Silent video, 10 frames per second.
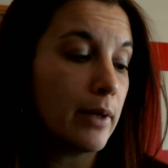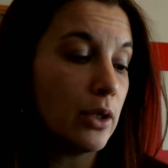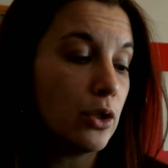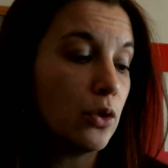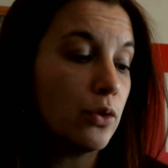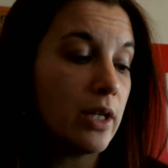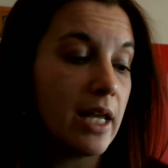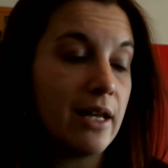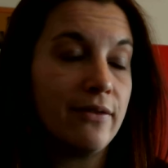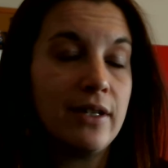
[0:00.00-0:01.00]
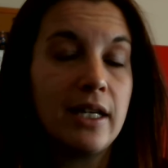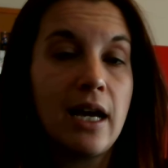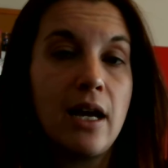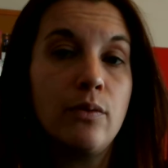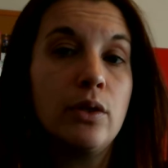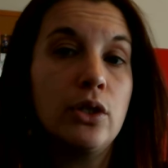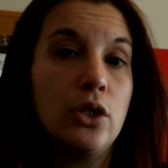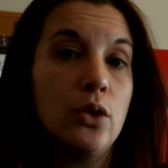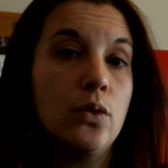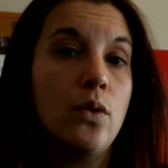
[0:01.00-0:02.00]
Tuesday evening I will
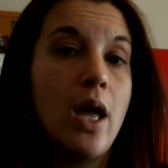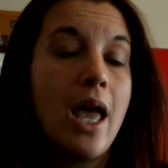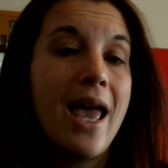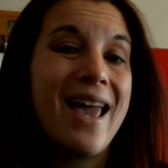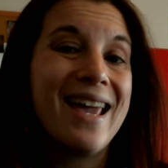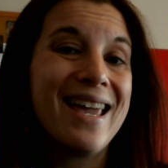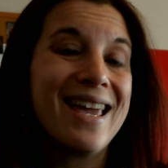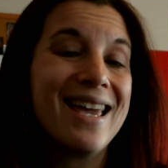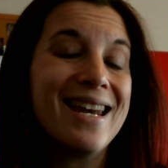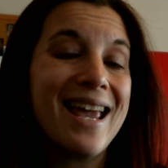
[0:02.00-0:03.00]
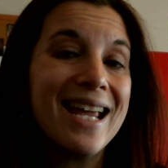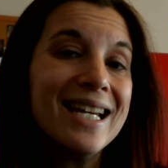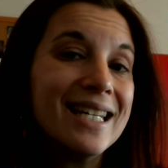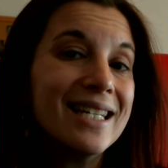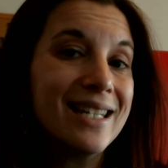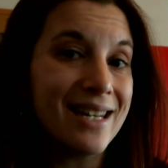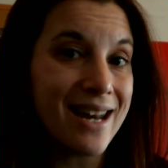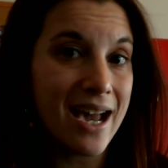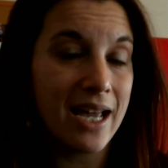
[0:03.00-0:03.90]
do an 8 to 9,